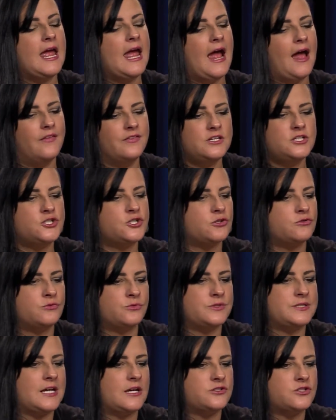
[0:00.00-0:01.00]
And these children
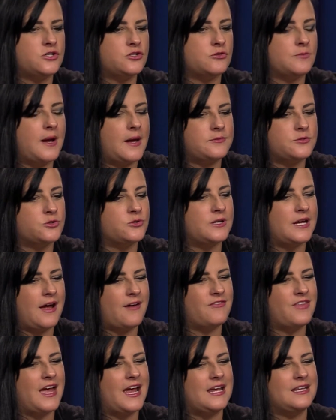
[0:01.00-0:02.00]
with Down syndrome absolutely have that,